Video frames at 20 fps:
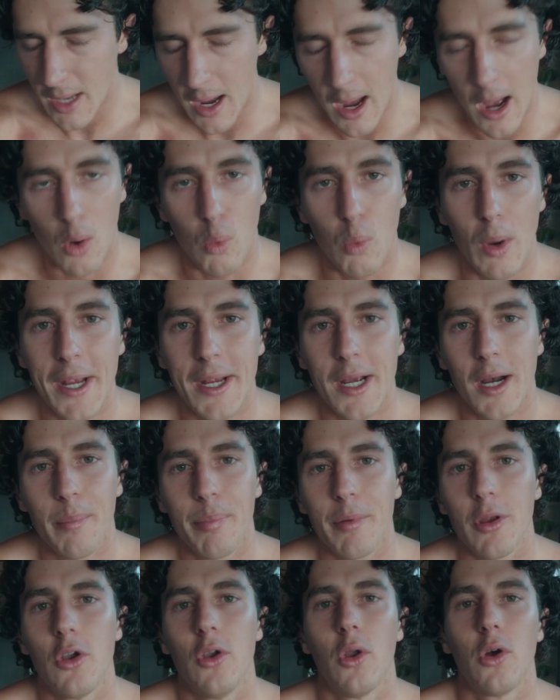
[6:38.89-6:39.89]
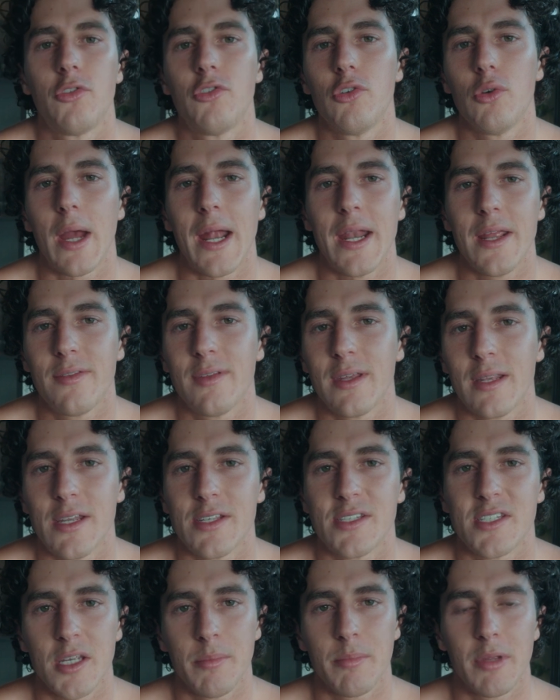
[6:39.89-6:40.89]
I'll wake up, not do anything that
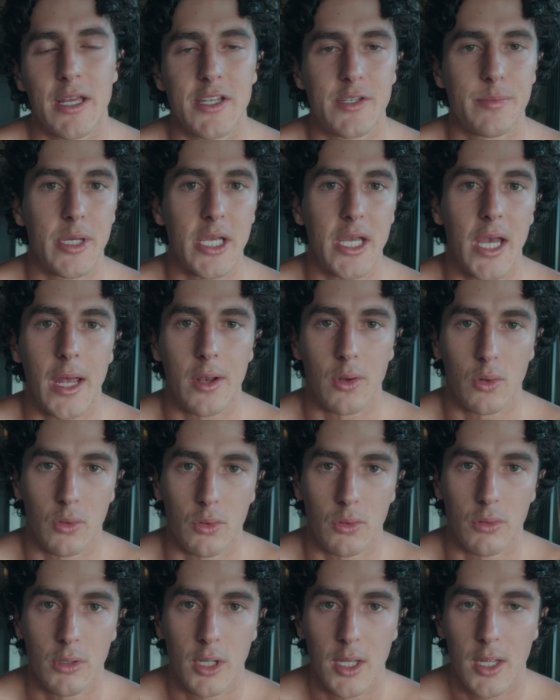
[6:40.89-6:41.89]
stimulates me at all.